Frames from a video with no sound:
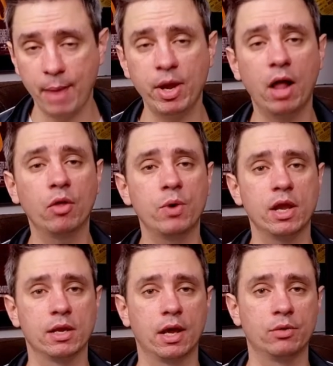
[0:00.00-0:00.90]
Happy
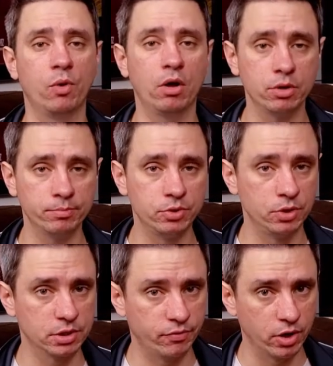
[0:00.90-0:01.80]
Halloween, and welcome to
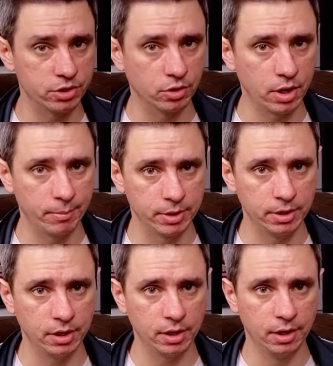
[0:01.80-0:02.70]
Dysfunctional
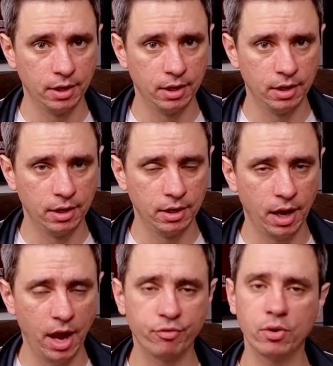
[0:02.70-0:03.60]
Commentary.
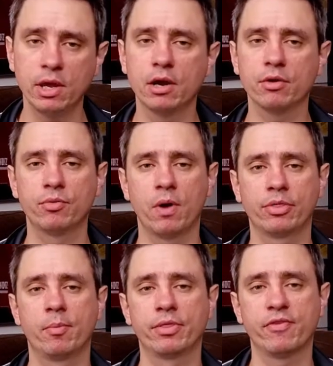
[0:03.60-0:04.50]
Every year, throughout
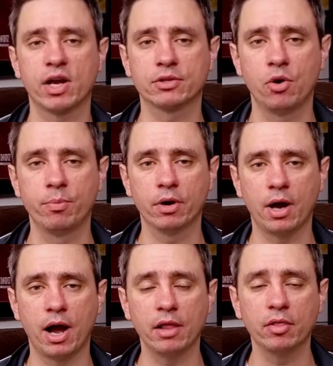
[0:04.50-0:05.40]
the month of October,
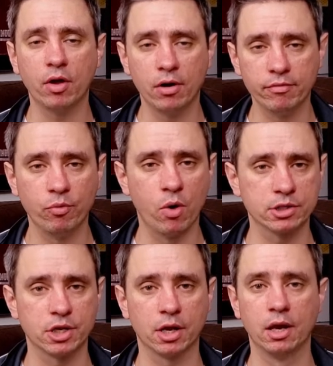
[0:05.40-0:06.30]
I love
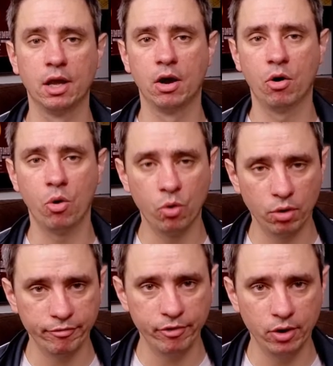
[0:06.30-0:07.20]
watching
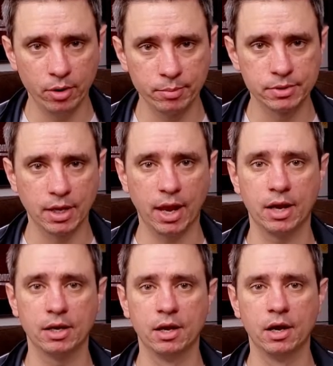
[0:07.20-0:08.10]
horror films
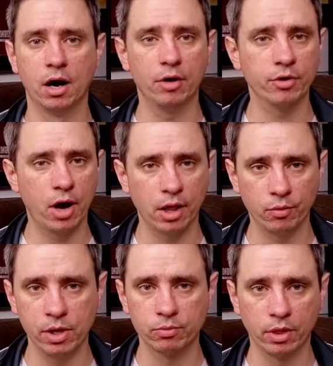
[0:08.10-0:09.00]
and other
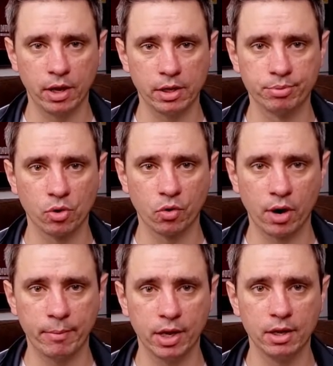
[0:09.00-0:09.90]
Halloween-related
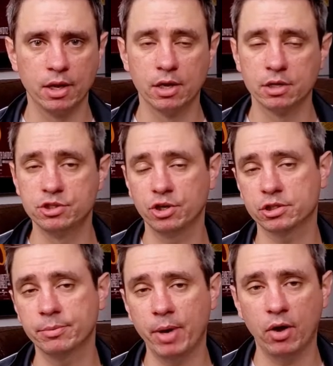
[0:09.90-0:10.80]
programming
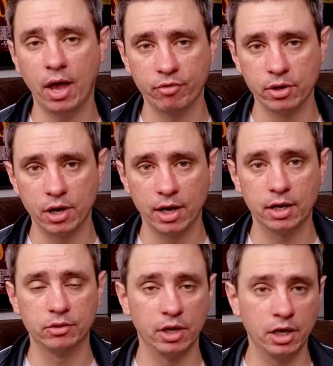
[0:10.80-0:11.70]
just about every
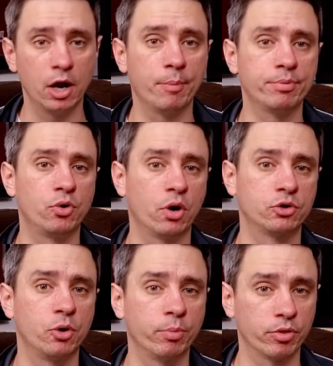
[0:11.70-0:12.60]
night leading up to
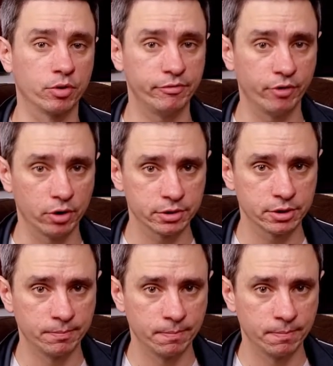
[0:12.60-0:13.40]
October 31st.